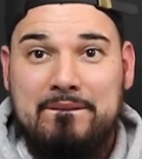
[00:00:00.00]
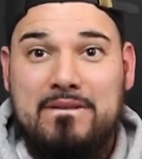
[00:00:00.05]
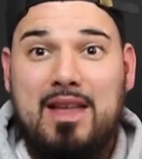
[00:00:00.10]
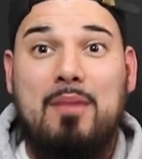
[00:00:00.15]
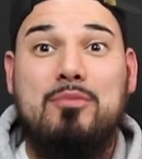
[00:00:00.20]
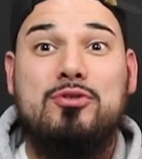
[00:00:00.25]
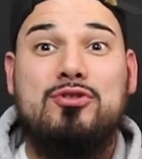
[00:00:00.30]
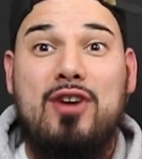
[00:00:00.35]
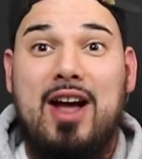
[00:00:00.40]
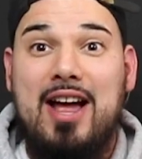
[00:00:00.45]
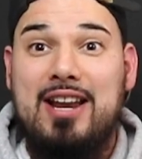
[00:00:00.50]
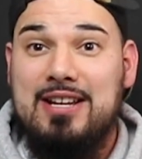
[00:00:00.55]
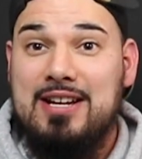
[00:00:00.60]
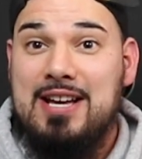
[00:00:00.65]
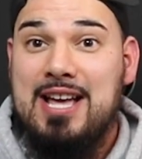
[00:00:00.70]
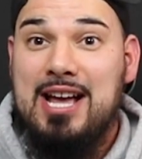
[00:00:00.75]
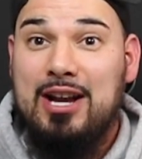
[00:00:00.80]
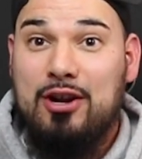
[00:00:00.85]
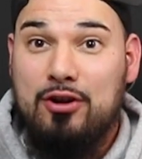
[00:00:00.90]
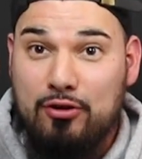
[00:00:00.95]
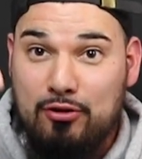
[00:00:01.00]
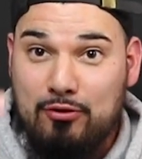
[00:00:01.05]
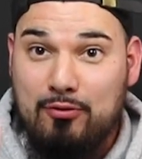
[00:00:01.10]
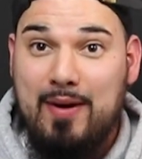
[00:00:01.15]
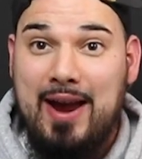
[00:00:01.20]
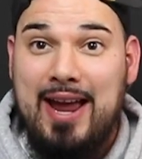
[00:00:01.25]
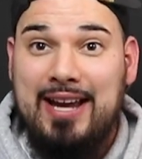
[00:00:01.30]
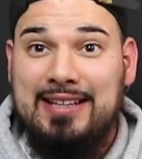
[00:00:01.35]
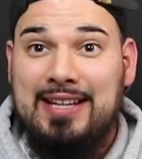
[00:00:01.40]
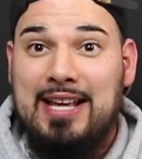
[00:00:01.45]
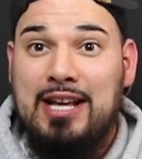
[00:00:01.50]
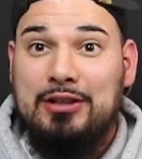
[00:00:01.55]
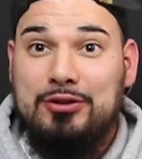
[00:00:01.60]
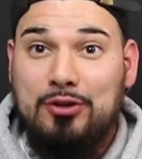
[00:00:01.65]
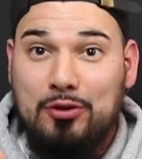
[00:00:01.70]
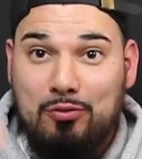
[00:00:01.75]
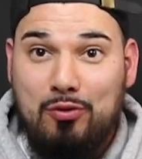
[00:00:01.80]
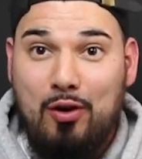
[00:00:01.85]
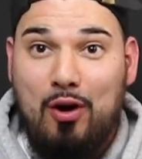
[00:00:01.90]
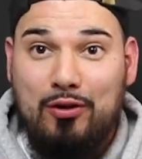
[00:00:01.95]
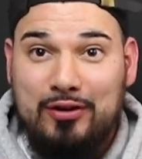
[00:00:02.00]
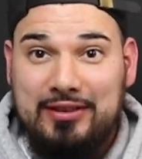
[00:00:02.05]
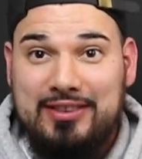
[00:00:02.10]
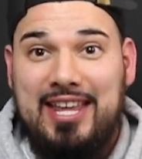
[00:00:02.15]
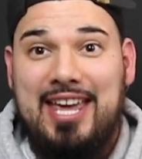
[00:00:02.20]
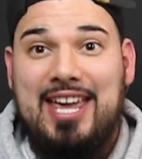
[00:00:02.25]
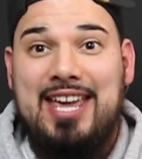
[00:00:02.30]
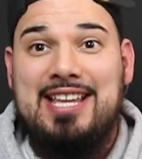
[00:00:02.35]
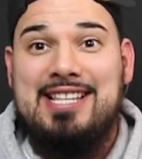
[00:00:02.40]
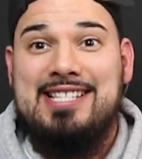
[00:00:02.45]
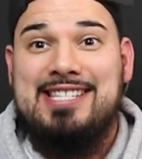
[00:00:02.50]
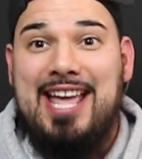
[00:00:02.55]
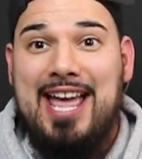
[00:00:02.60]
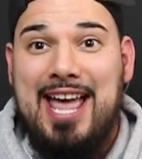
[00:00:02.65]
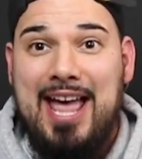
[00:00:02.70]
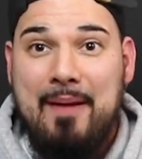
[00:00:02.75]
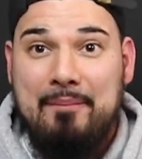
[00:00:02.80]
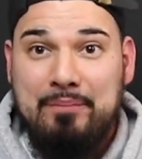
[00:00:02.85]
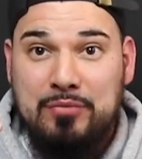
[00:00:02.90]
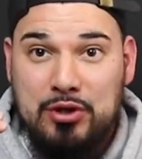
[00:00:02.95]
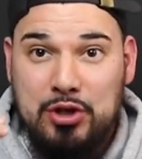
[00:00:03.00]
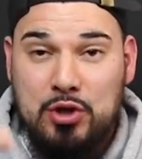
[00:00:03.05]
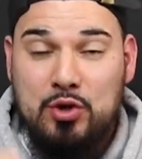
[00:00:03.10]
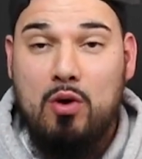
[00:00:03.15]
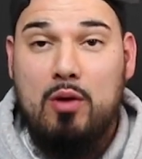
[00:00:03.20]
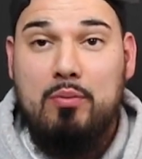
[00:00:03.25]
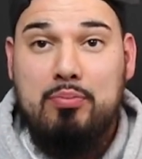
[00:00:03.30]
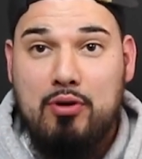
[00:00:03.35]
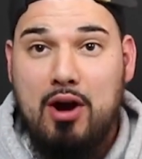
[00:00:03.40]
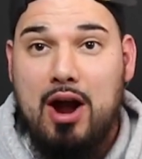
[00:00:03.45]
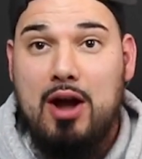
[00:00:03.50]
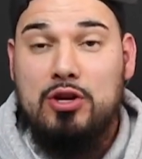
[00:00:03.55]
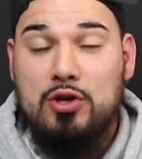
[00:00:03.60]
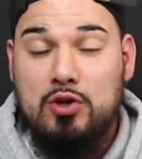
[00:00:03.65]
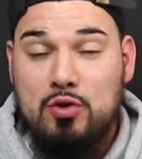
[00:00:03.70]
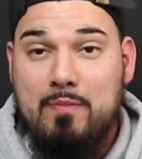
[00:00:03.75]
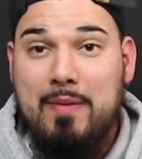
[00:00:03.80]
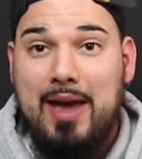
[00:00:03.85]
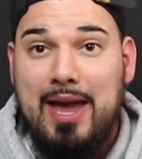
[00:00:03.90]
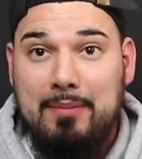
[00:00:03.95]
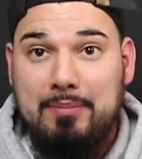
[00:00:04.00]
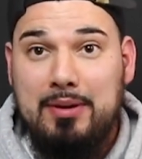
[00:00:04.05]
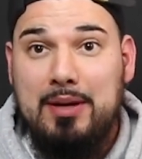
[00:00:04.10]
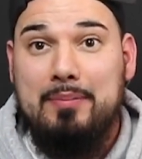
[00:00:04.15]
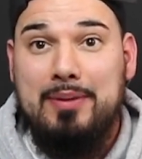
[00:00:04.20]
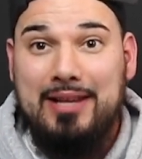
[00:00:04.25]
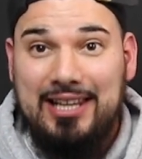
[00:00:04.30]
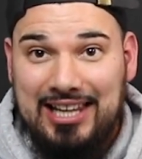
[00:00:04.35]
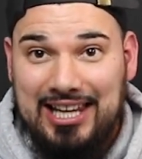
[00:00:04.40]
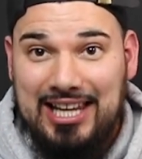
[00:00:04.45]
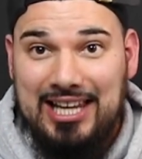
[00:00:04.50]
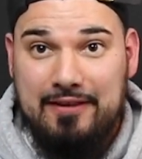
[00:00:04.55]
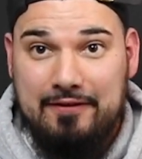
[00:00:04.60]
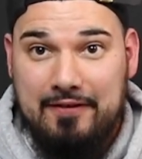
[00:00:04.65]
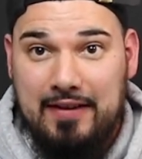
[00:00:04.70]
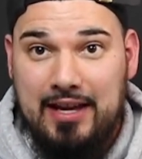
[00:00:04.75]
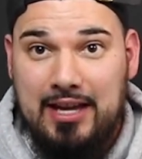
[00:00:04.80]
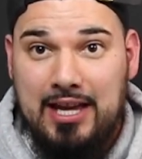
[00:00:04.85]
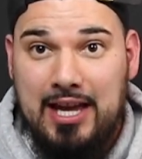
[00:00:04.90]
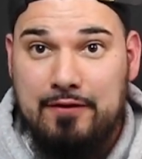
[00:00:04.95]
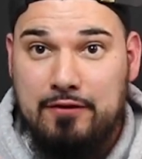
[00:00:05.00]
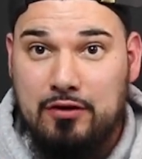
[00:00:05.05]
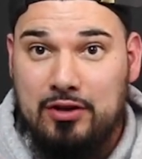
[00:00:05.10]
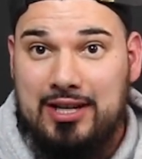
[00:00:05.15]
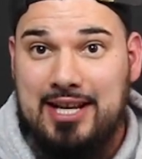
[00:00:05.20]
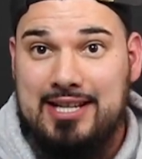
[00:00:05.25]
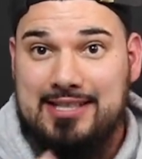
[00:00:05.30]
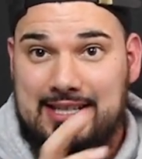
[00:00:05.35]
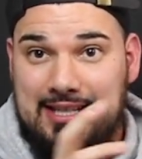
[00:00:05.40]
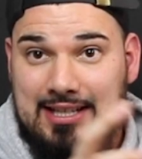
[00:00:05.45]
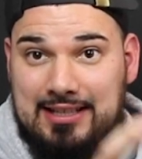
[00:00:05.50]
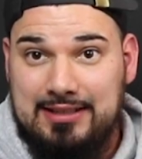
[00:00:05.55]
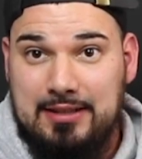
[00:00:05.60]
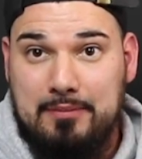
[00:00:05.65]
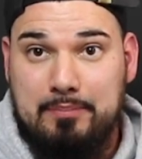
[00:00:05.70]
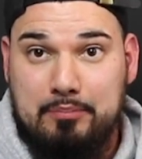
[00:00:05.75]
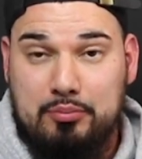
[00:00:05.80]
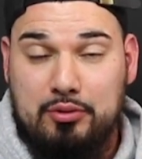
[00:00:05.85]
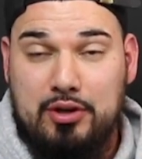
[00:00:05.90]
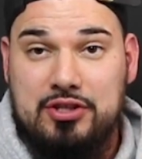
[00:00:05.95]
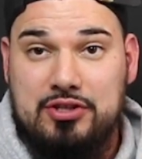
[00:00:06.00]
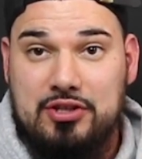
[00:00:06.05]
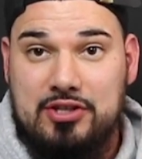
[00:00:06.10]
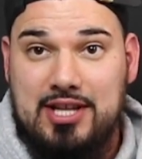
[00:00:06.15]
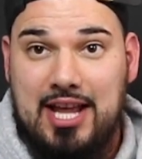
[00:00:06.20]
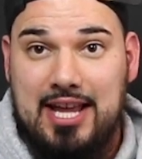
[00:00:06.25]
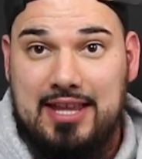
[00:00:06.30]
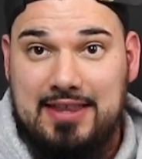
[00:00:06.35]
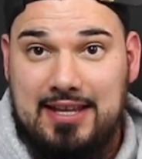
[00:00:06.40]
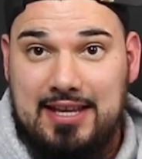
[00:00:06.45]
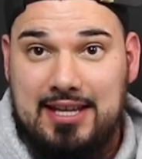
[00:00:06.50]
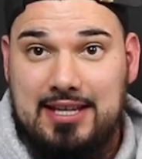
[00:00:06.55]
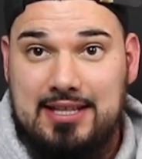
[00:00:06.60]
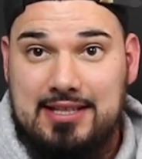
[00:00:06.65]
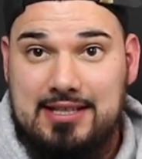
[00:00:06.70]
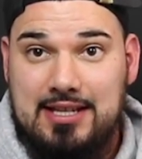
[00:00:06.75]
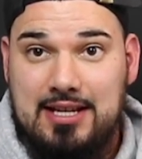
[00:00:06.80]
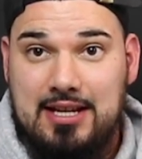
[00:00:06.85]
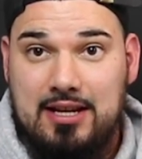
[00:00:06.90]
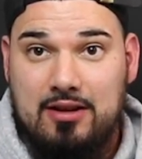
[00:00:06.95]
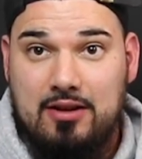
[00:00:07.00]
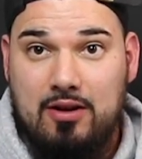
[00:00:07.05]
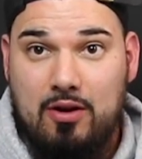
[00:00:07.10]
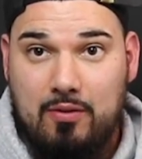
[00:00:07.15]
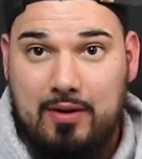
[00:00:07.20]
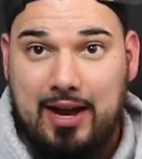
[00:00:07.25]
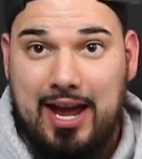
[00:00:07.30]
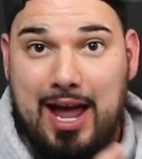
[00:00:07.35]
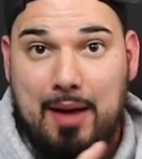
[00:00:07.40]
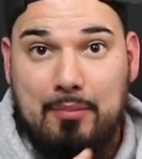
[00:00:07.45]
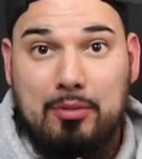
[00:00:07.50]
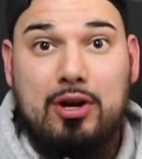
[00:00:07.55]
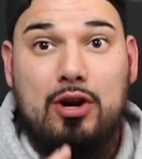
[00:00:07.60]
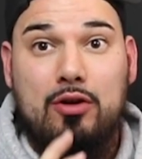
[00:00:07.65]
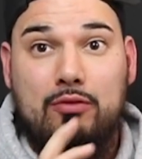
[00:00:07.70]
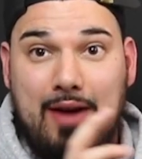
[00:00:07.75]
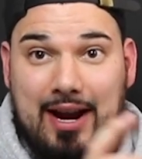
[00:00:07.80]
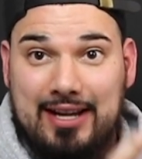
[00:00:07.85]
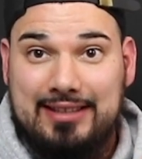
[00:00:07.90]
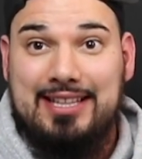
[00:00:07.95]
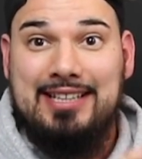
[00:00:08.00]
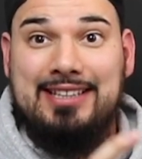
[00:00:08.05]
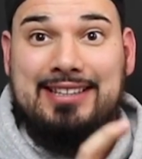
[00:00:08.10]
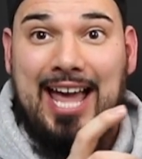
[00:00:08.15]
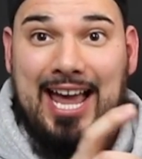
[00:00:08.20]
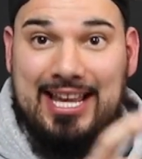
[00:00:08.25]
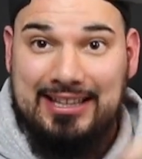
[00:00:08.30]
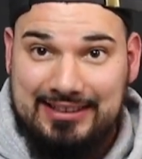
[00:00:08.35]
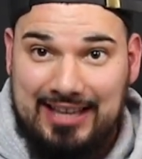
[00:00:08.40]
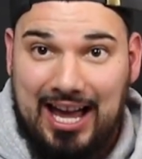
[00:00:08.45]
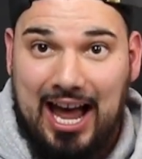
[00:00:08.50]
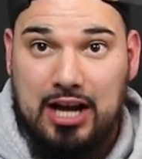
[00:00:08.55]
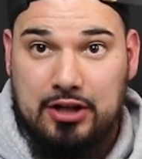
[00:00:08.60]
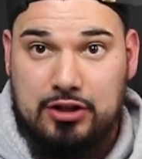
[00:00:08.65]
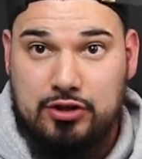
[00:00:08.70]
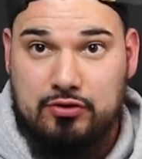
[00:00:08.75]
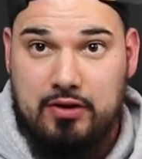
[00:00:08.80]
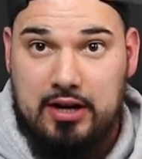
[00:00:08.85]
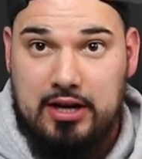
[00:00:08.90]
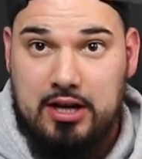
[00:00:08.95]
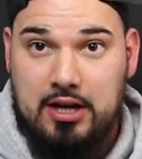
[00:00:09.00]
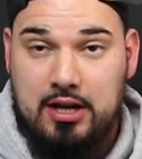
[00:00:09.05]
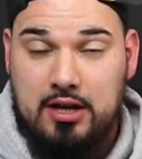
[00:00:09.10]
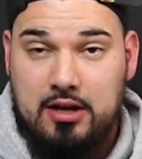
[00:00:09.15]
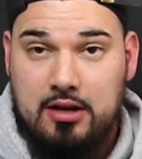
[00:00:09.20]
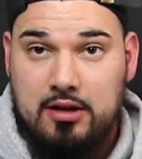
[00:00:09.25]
I'm trying to correct the wrong things that you may be believing if you're listening to preachers like these. Okay, I'm correcting that doctrine.